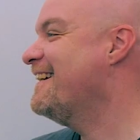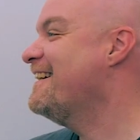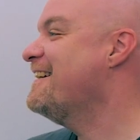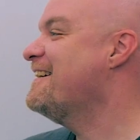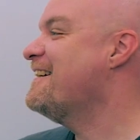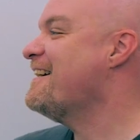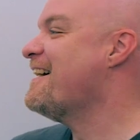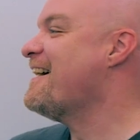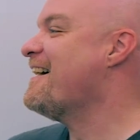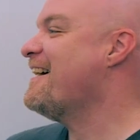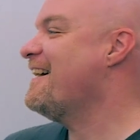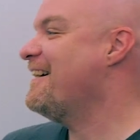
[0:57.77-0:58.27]

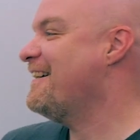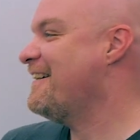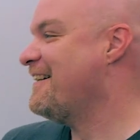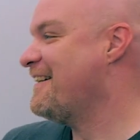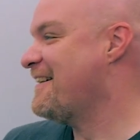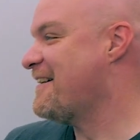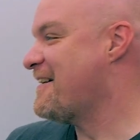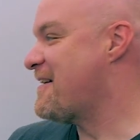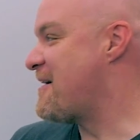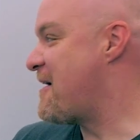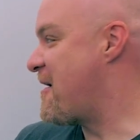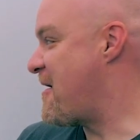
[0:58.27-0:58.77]

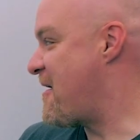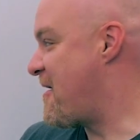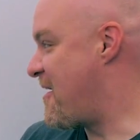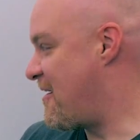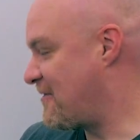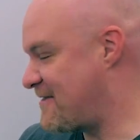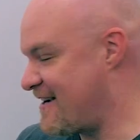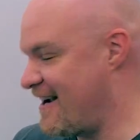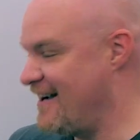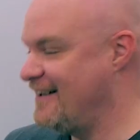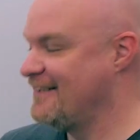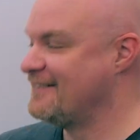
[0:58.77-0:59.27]

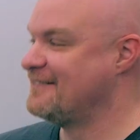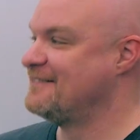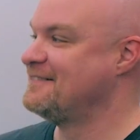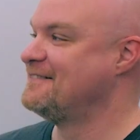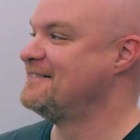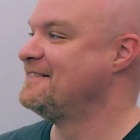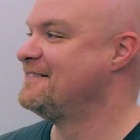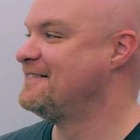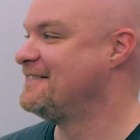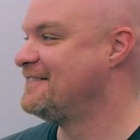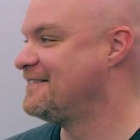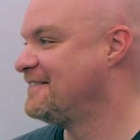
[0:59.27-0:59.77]

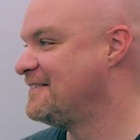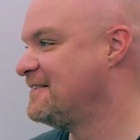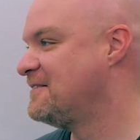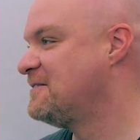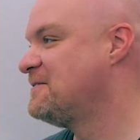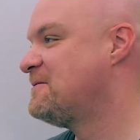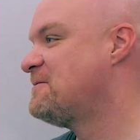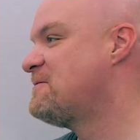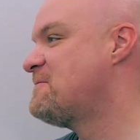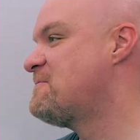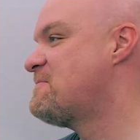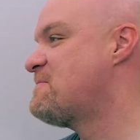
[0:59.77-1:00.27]

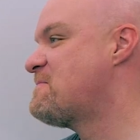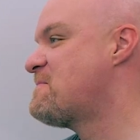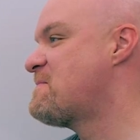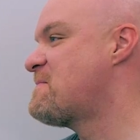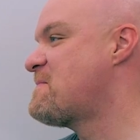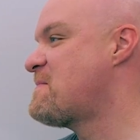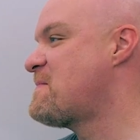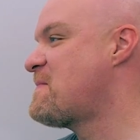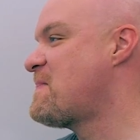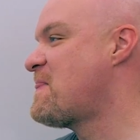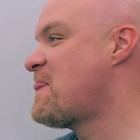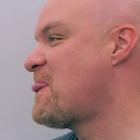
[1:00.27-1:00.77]

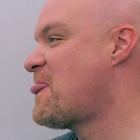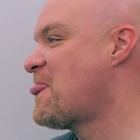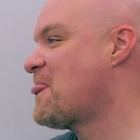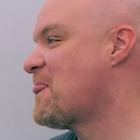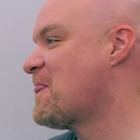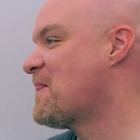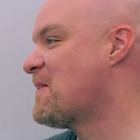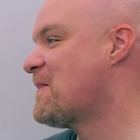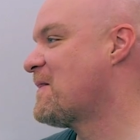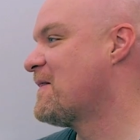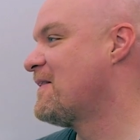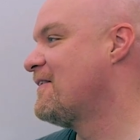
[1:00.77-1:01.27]

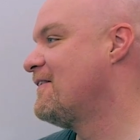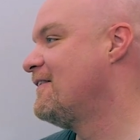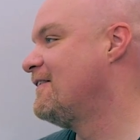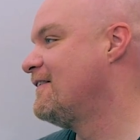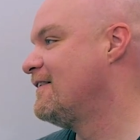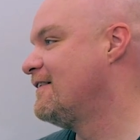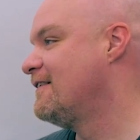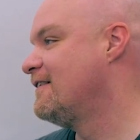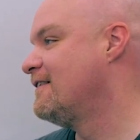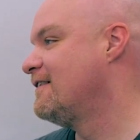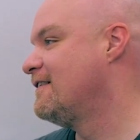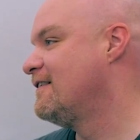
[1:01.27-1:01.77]

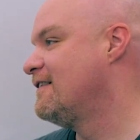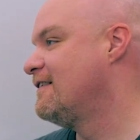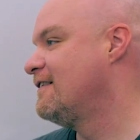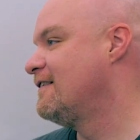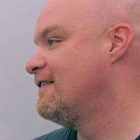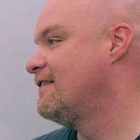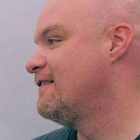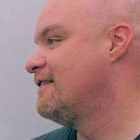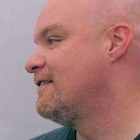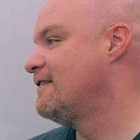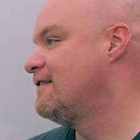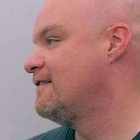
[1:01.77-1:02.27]

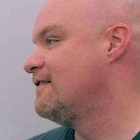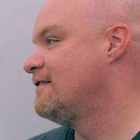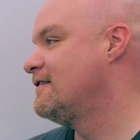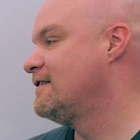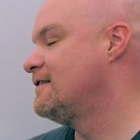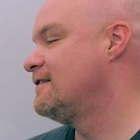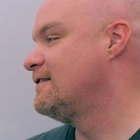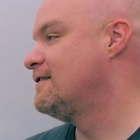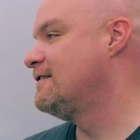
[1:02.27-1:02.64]
(silent)